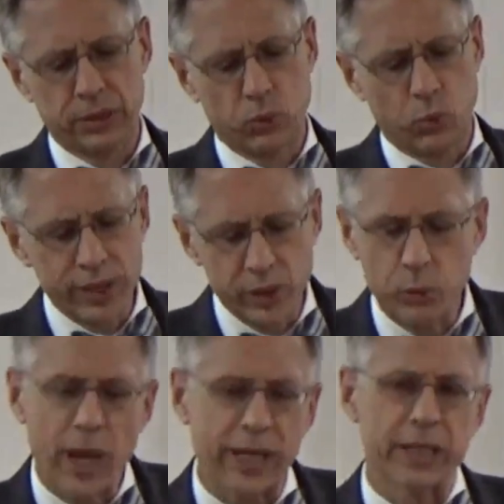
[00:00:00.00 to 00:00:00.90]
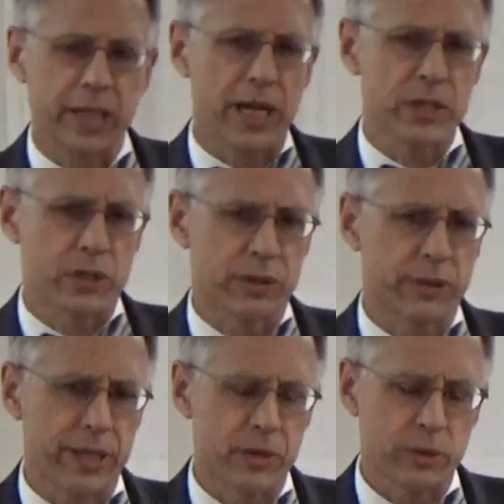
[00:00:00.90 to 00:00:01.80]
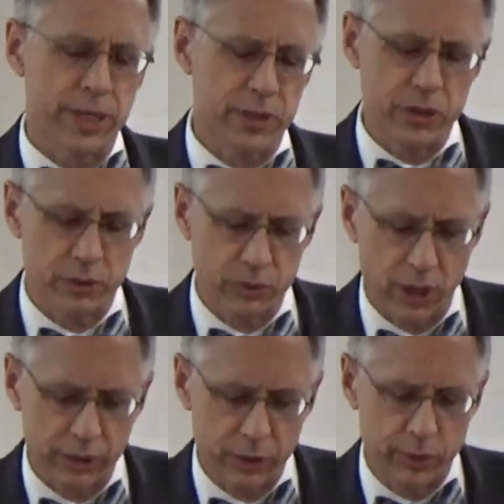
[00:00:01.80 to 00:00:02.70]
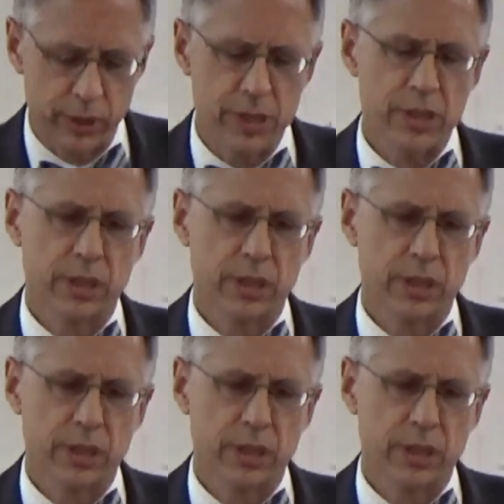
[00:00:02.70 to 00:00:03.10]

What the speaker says: When do you recognize your transgressions, your wrongdoings?